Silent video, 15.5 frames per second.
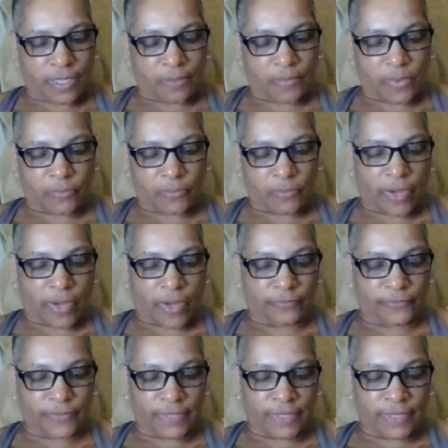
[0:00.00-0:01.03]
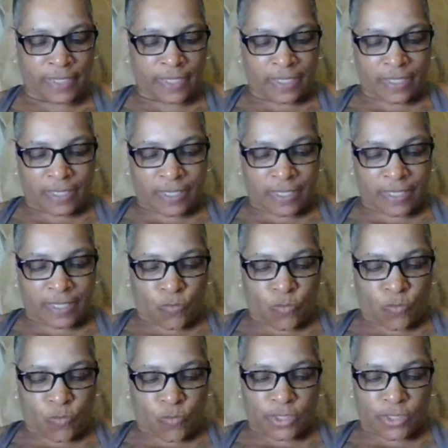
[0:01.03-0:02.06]
the wildlife begin their
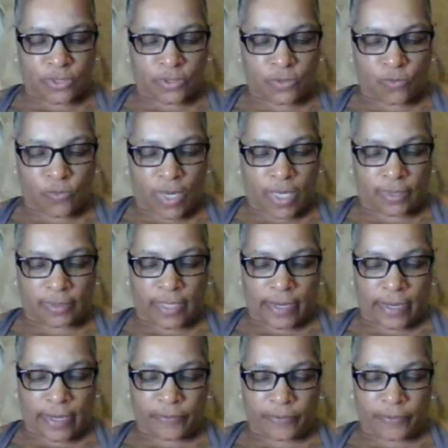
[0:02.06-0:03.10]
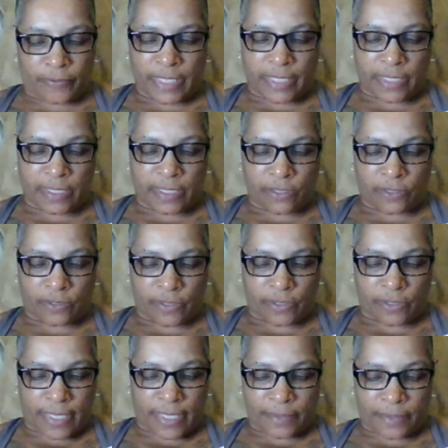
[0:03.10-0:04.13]
day. The
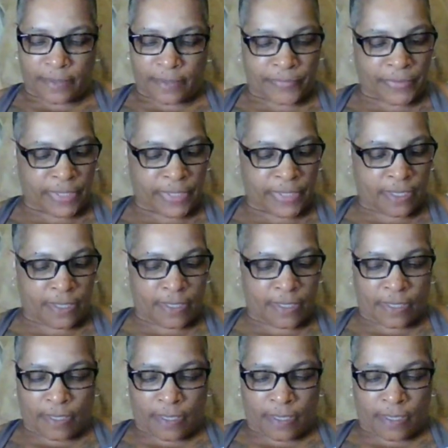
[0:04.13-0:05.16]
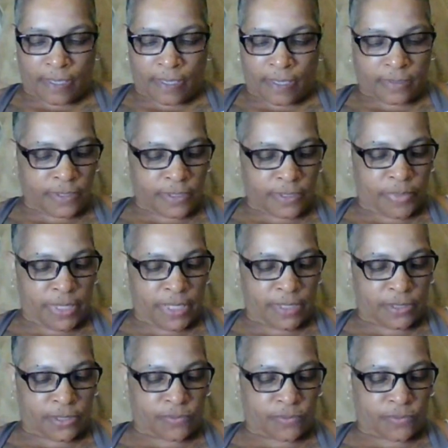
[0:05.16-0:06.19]
peace was overwhelming.
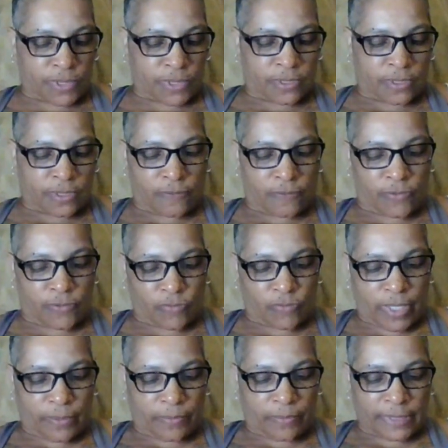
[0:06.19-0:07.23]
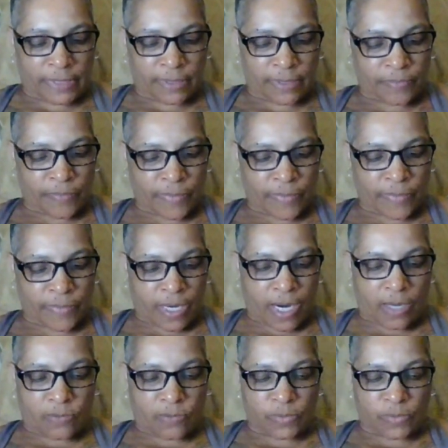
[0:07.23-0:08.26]
I would meditate and pray each
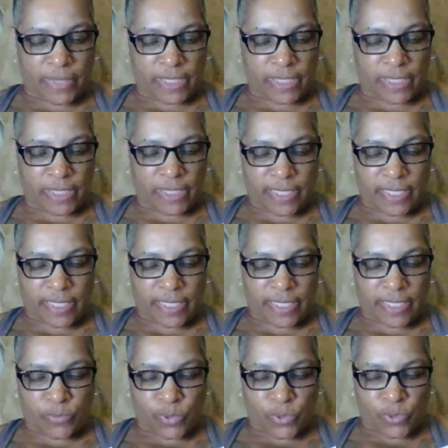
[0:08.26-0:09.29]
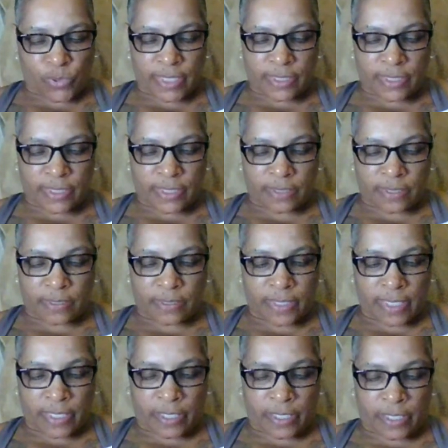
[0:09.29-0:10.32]
day until a calm
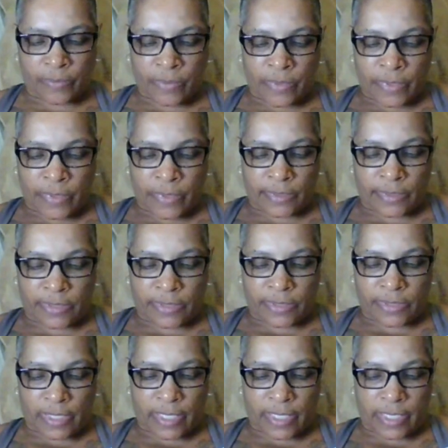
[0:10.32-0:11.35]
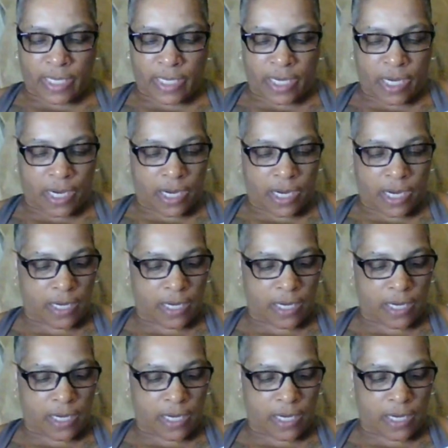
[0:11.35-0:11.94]
overtook me.